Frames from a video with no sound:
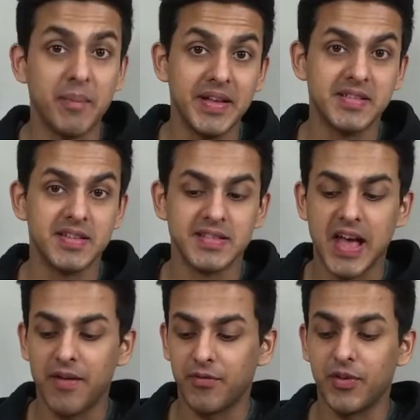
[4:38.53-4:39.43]
means is
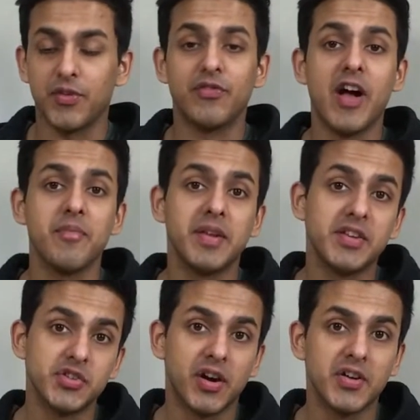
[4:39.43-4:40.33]
that for a 5-minute
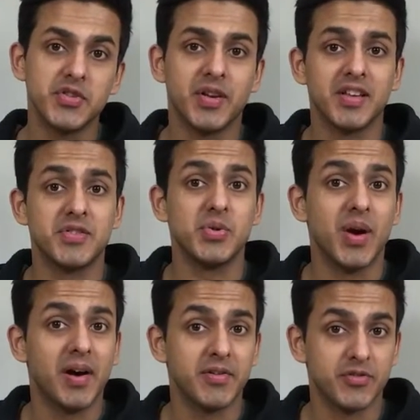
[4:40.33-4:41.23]
charge, you get 2
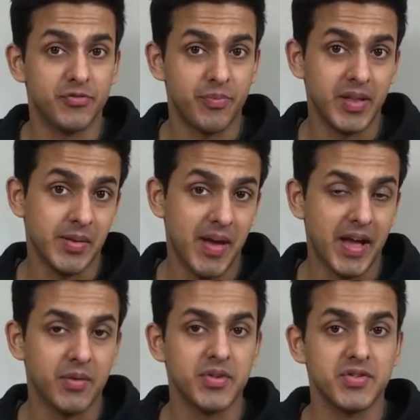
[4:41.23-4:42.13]
hours of
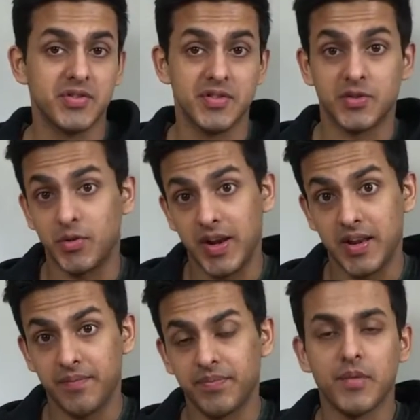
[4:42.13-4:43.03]
playback, which is great.
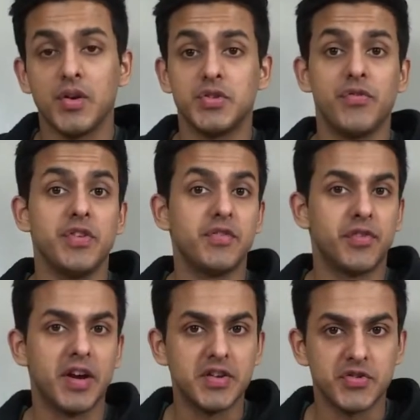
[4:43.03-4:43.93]
So if you did
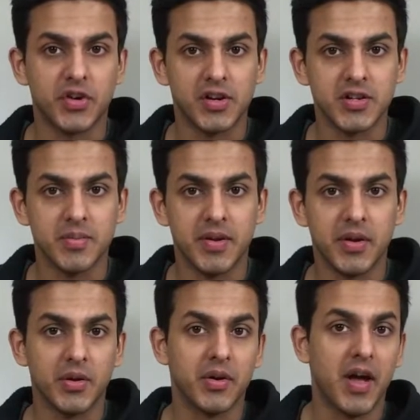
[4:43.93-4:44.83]
forget to charge them and
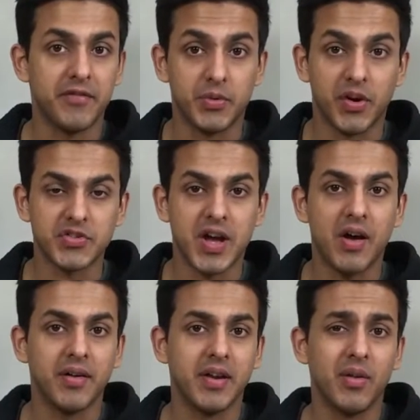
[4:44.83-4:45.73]
you have to rush
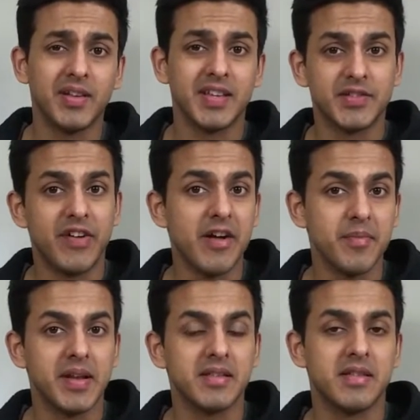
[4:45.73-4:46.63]
out, it only takes 5
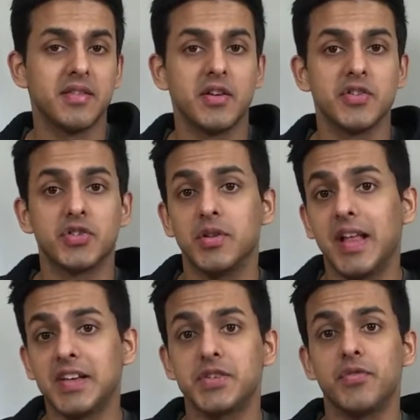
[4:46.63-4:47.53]
minutes and they should
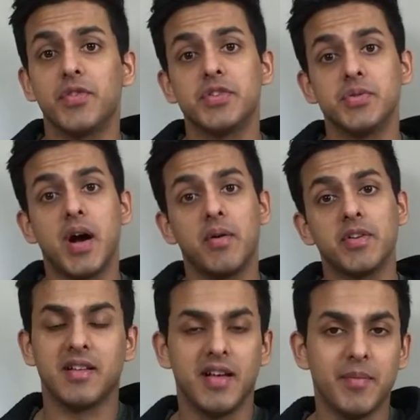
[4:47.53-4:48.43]
last you for 2
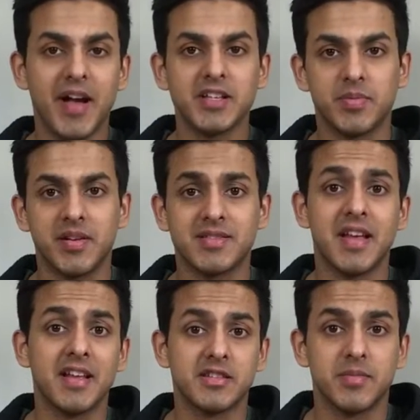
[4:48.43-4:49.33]
hours. In my experience,
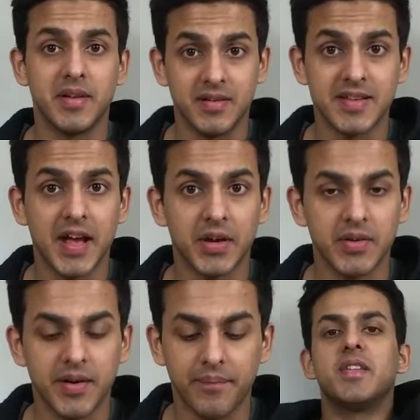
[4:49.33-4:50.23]
that estimate is
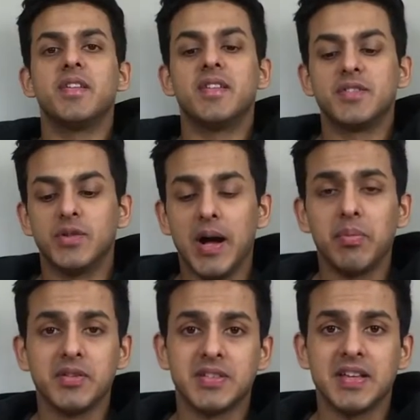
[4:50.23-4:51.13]
accurate. So
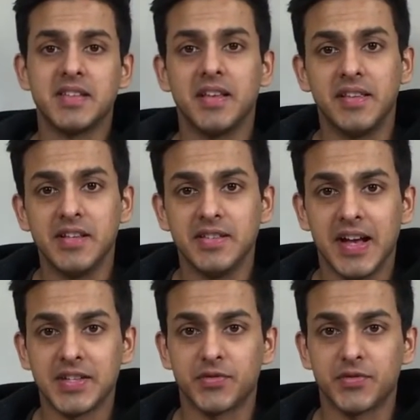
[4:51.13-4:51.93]
Apple says that these last